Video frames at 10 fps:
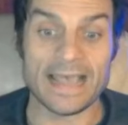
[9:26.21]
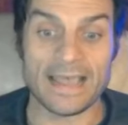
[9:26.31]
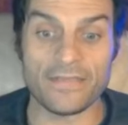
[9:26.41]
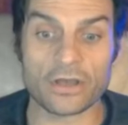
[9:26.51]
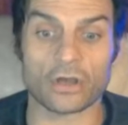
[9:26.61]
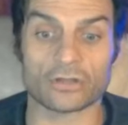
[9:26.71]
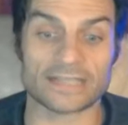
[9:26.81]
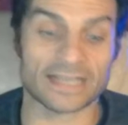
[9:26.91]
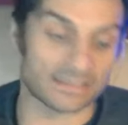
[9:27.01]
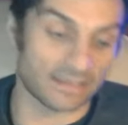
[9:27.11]
in the
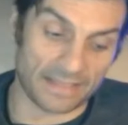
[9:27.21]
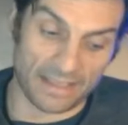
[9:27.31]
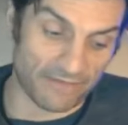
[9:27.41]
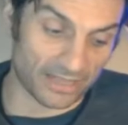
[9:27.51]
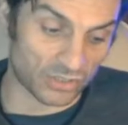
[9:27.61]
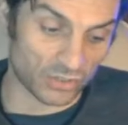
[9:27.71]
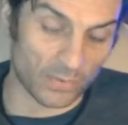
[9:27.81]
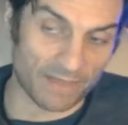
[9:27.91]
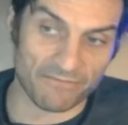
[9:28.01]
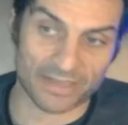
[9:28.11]
context that they've had to
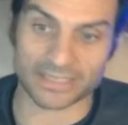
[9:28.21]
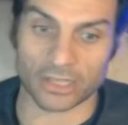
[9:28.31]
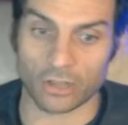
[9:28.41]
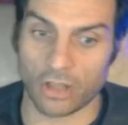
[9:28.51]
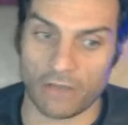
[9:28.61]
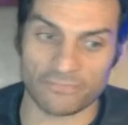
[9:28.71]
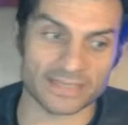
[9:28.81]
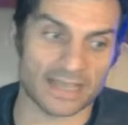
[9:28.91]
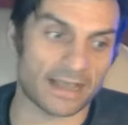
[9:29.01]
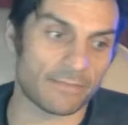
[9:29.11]
invest a lot of
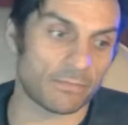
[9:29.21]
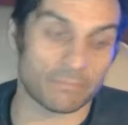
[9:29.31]
time,